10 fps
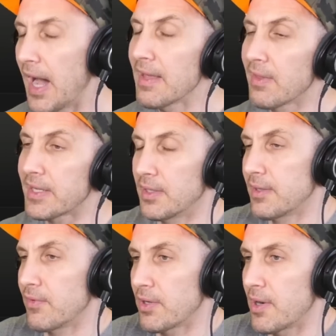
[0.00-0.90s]
I like
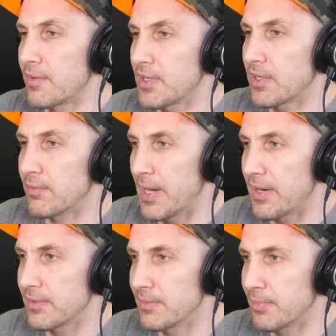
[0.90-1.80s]
Olivia Rodrigo
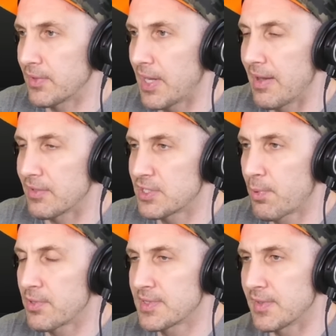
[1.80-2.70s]
better than Billie Eilish
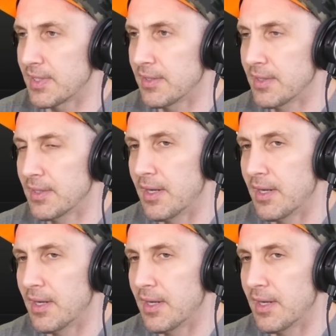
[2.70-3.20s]
personally.